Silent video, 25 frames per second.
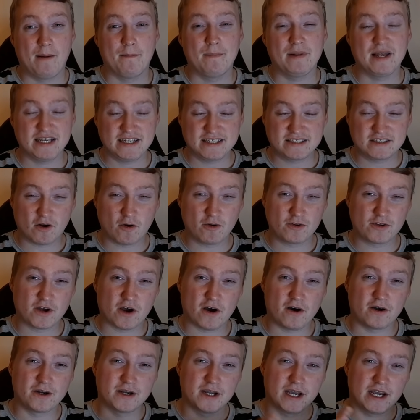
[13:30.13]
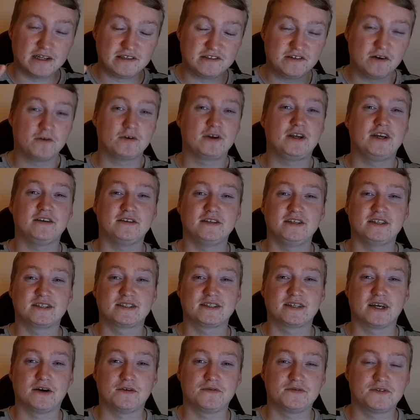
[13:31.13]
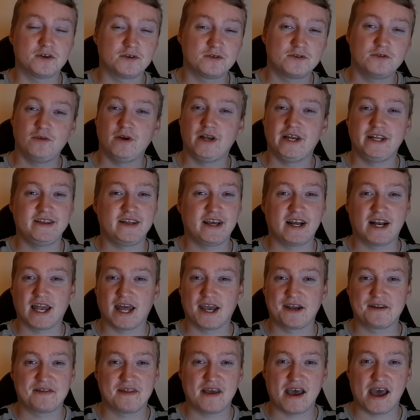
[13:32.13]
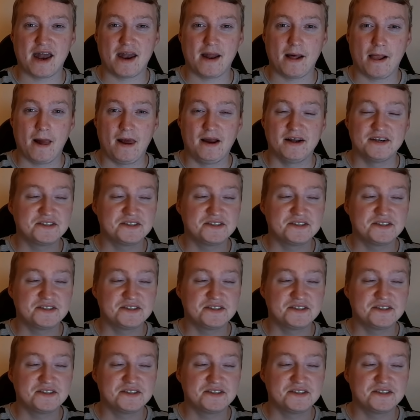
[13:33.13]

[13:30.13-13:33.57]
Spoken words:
Please hold on and don't kill yourself. Don't do anything like that.